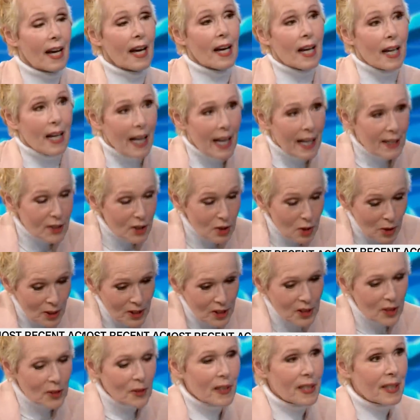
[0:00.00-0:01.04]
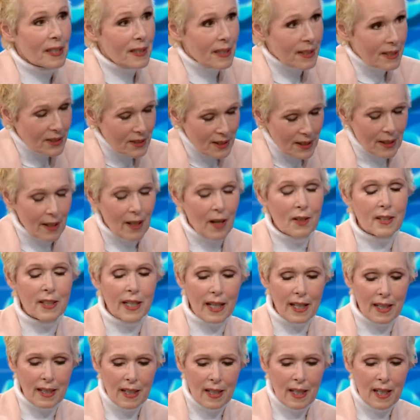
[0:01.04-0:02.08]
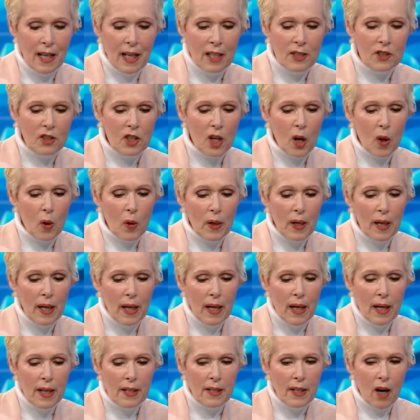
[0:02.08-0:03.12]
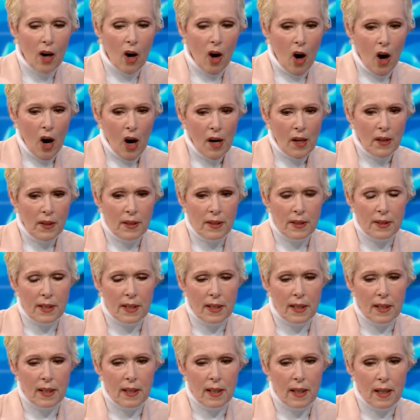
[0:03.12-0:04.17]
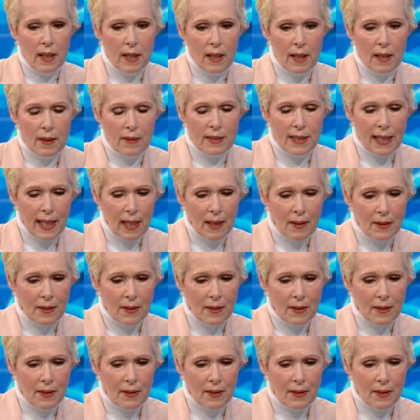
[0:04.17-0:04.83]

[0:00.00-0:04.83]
it, escorts you in, et cetera. Okay. So, on the uh,